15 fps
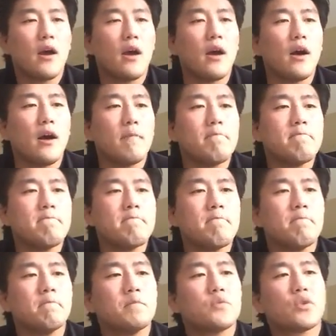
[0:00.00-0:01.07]

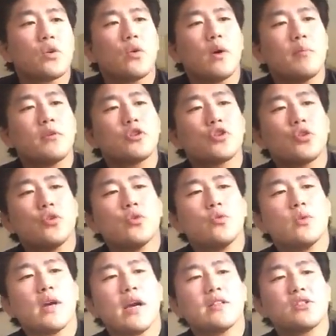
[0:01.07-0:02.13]
So I'm gonna show
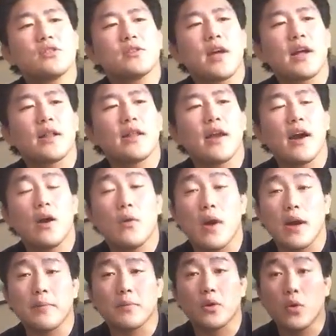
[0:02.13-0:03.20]
you guys exactly how
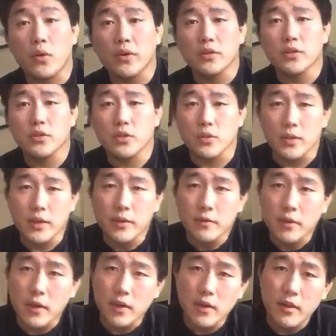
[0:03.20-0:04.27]
I'm going to do
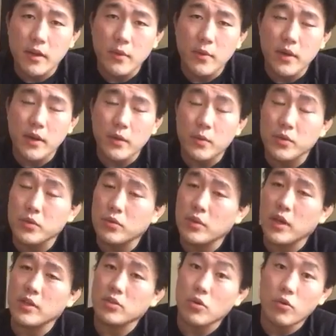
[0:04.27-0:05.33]
it. That way, when you
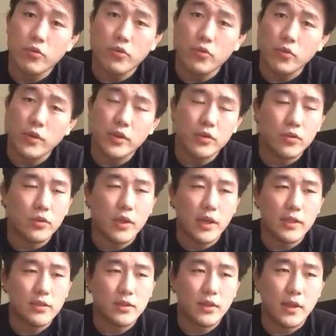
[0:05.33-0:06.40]
guys go through it, you
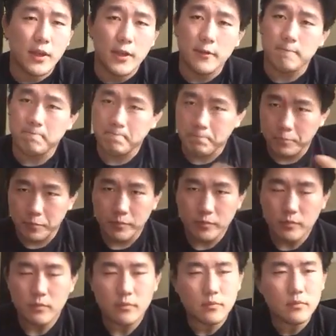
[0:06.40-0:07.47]
guys can
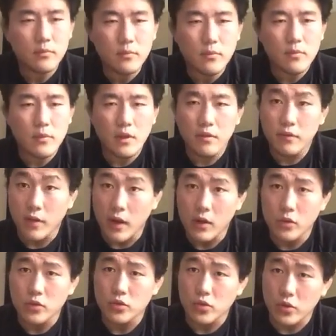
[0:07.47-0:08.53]

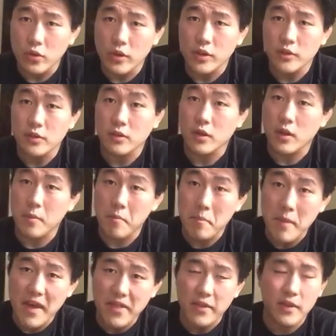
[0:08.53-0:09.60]
follow sort of this
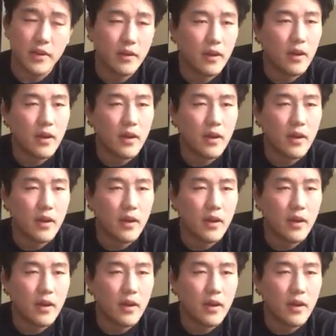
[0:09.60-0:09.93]
method.